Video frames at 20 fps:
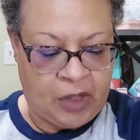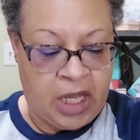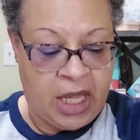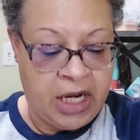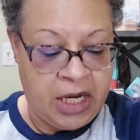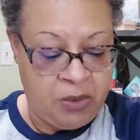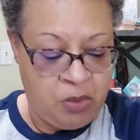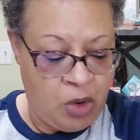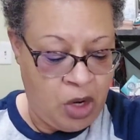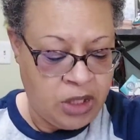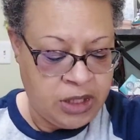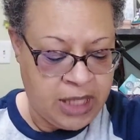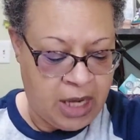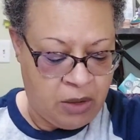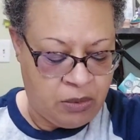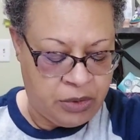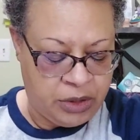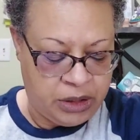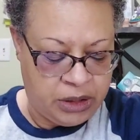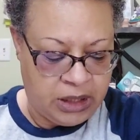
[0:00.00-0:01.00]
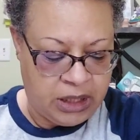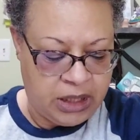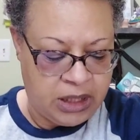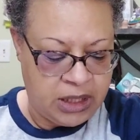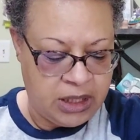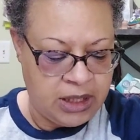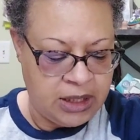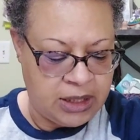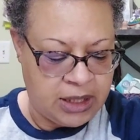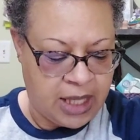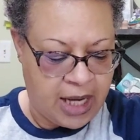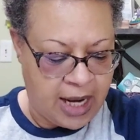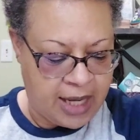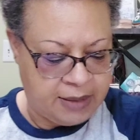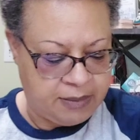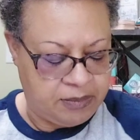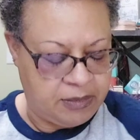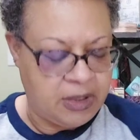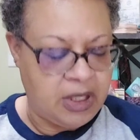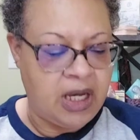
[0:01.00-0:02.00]
And it worked out really good that
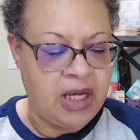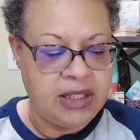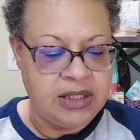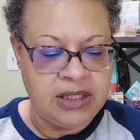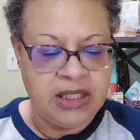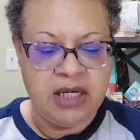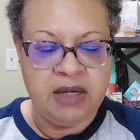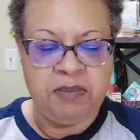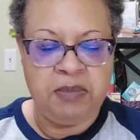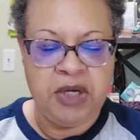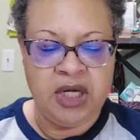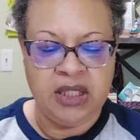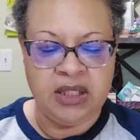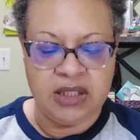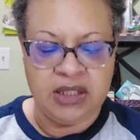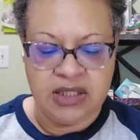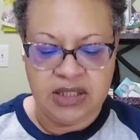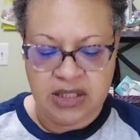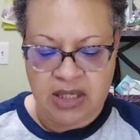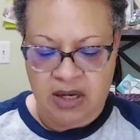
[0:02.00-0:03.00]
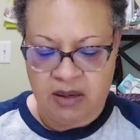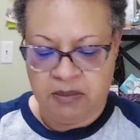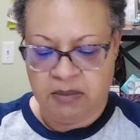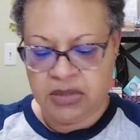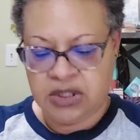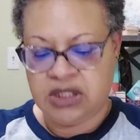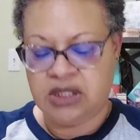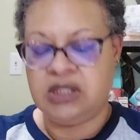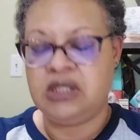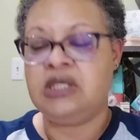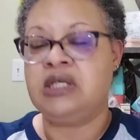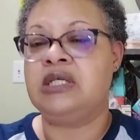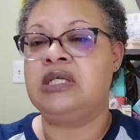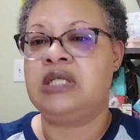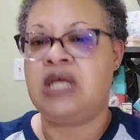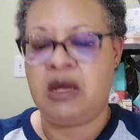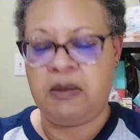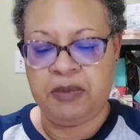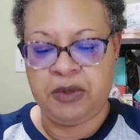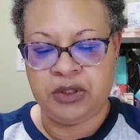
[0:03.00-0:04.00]
I uh, did pick this up since the
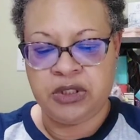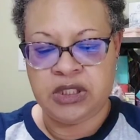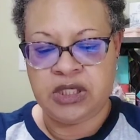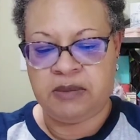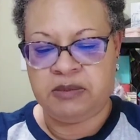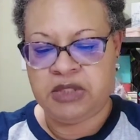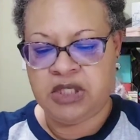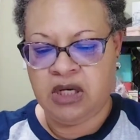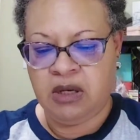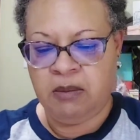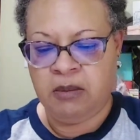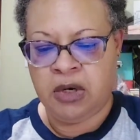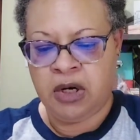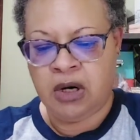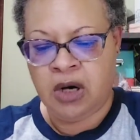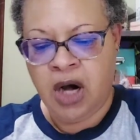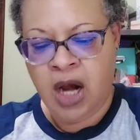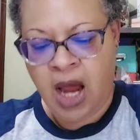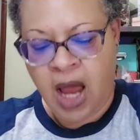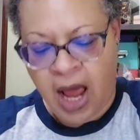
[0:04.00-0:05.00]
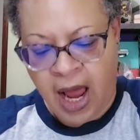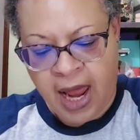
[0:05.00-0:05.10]
sampler September.